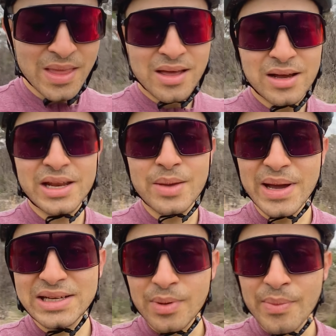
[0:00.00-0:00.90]
I'm gonna get back
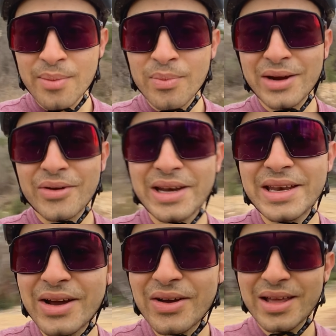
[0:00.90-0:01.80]
to my mountain bike ride
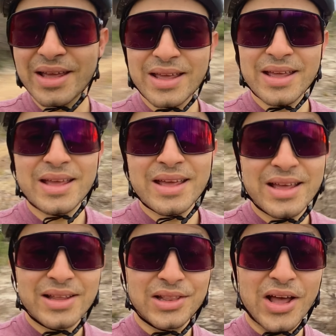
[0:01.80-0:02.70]
now.
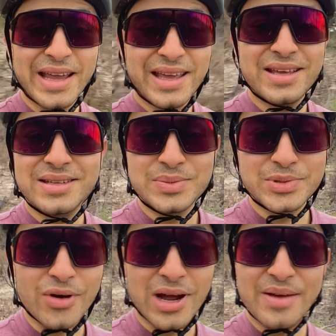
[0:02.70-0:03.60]
Like,
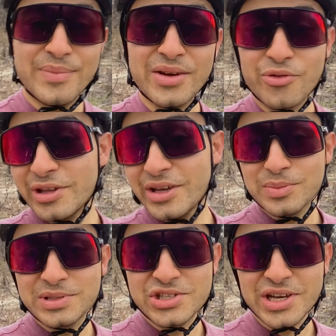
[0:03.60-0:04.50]
subscribe, it really helps
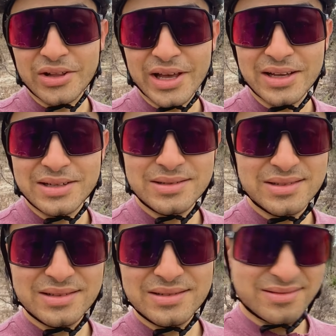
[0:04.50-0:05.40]
this channel out.
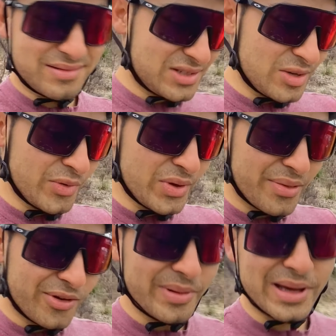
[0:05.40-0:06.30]
Tell me what you
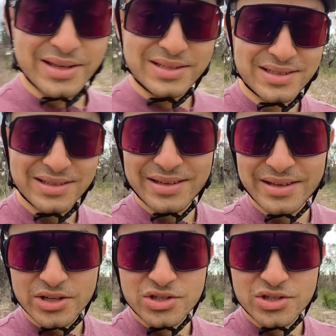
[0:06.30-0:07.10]
thought about this. Catch you